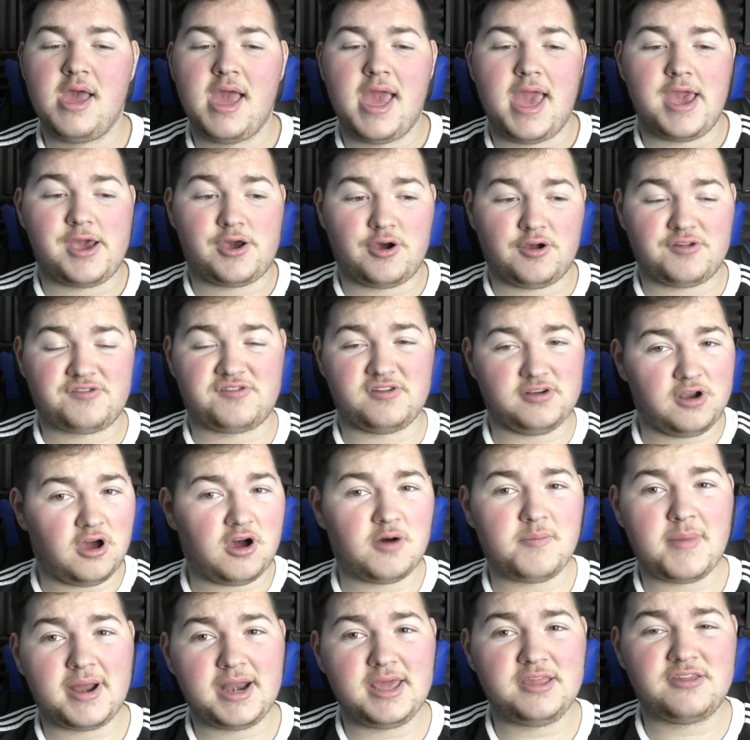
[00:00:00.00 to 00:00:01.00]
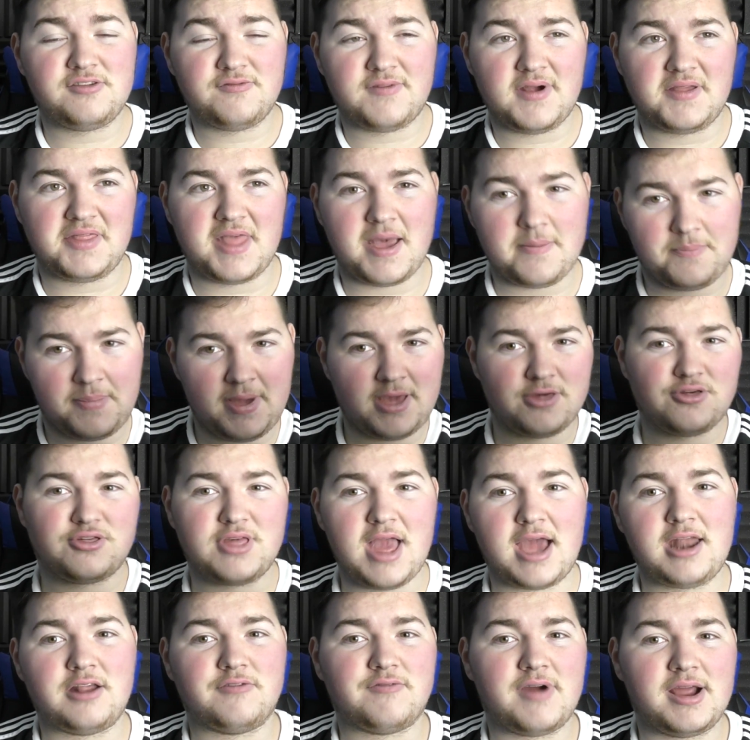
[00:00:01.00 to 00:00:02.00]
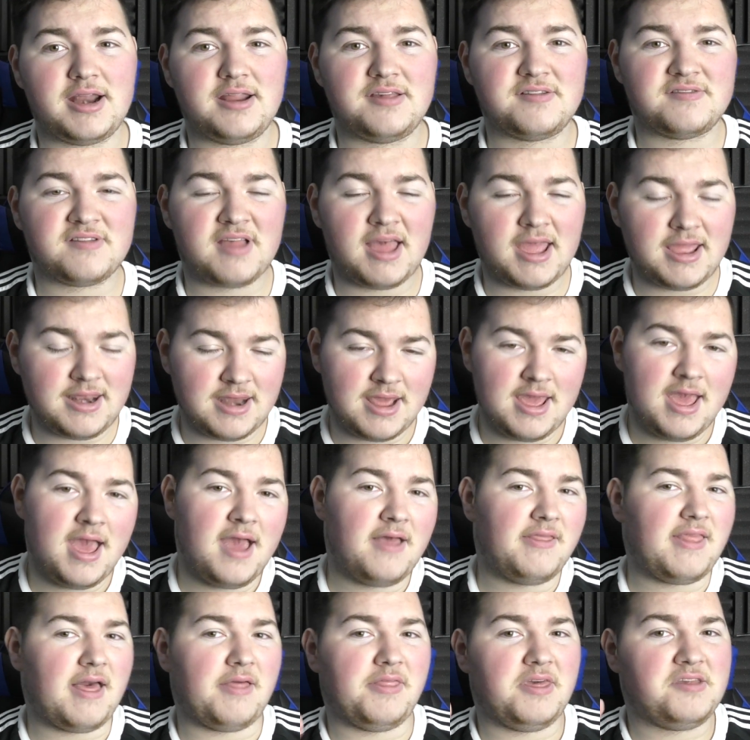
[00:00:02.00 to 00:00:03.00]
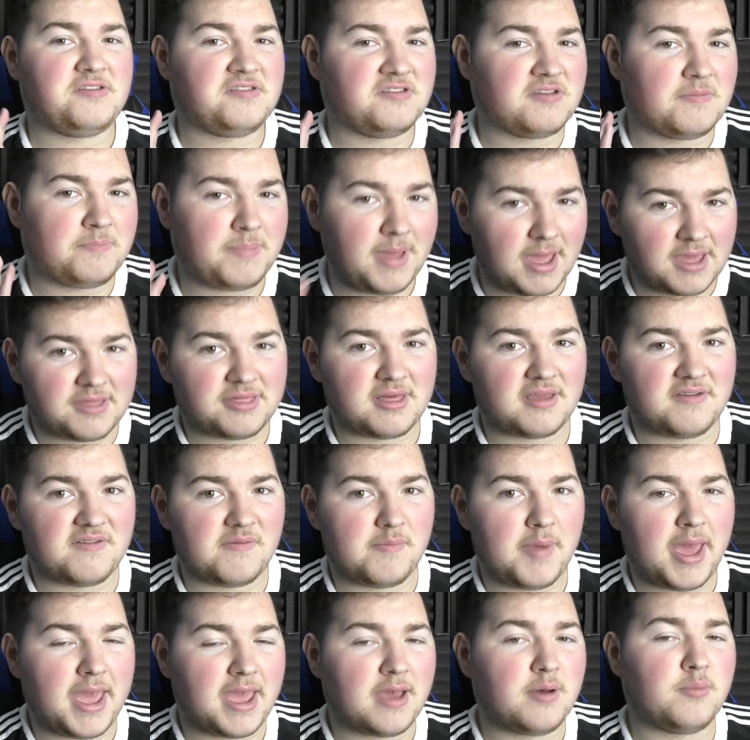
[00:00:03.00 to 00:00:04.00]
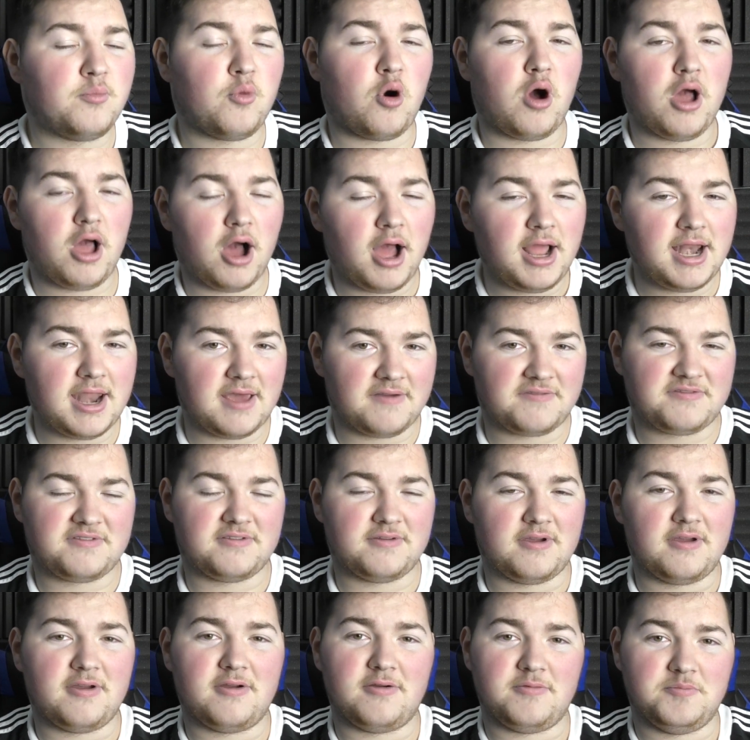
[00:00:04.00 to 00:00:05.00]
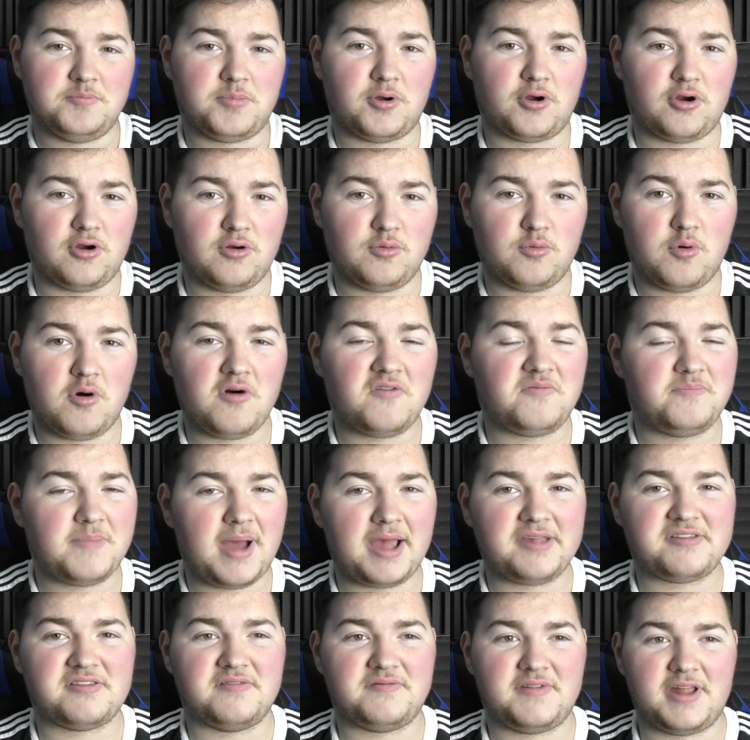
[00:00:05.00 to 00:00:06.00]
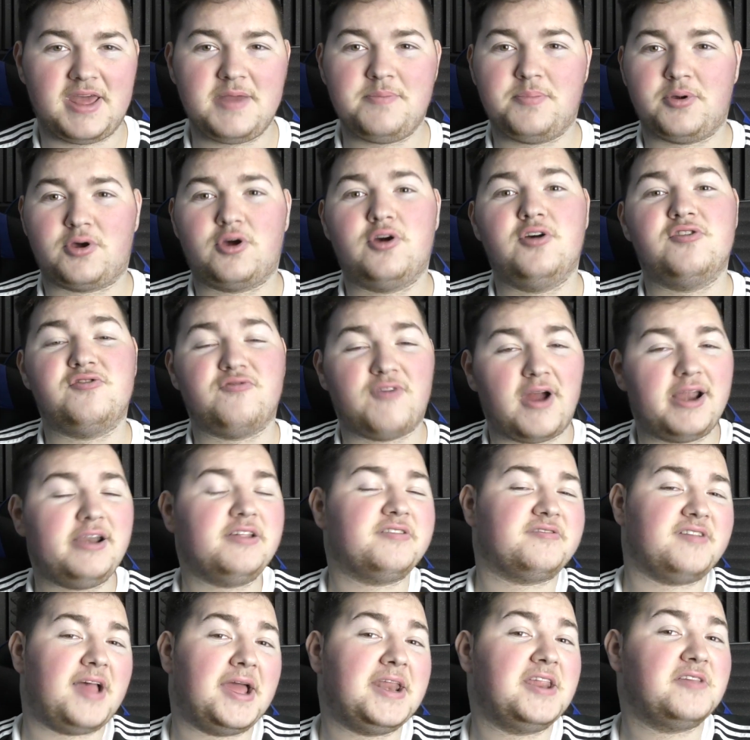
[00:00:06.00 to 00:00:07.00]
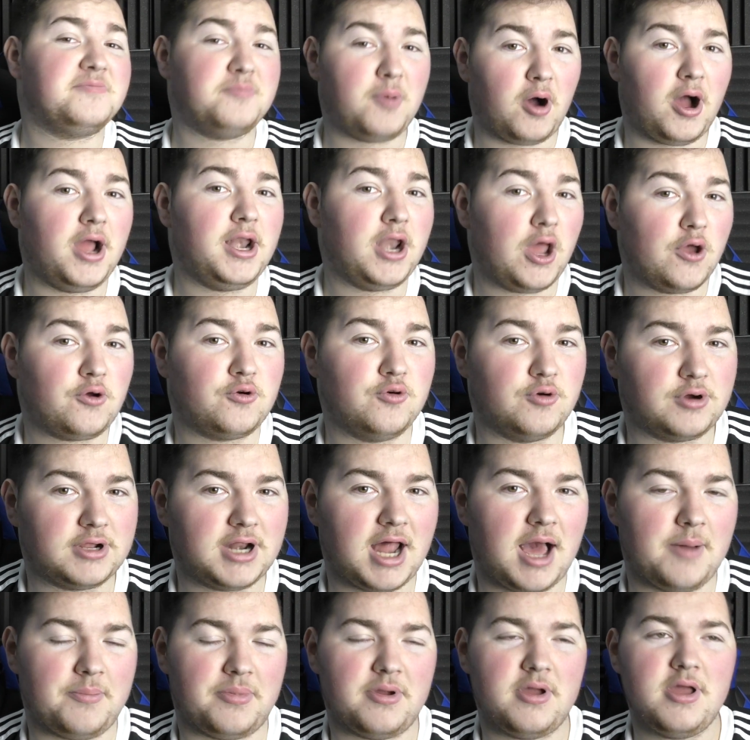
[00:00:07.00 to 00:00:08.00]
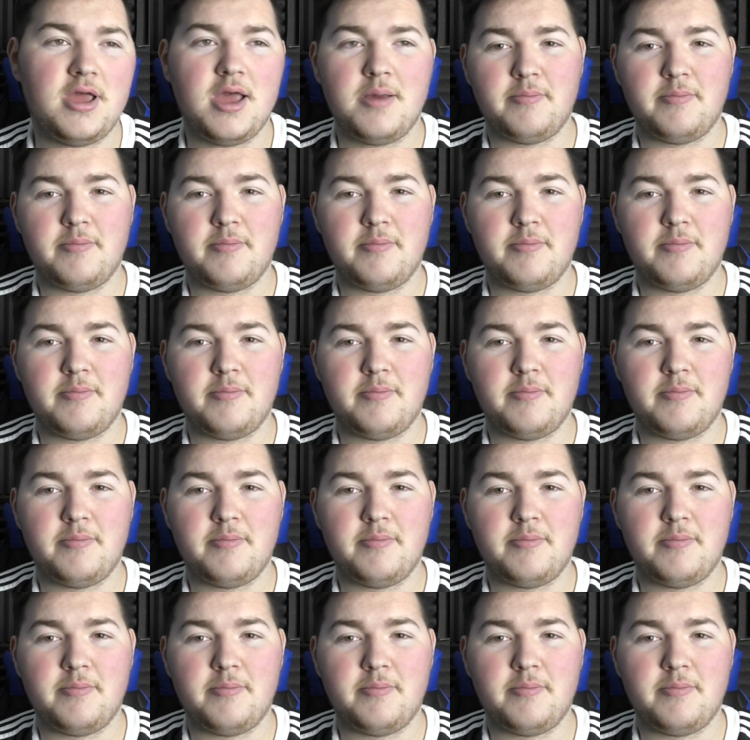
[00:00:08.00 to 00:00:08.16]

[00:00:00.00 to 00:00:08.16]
It costs a lot of money to rent that pitch down at Rayners Lane. Now this is a big thing for me and why I left Imperial Wharf massively, because Rayners Lane is my local club.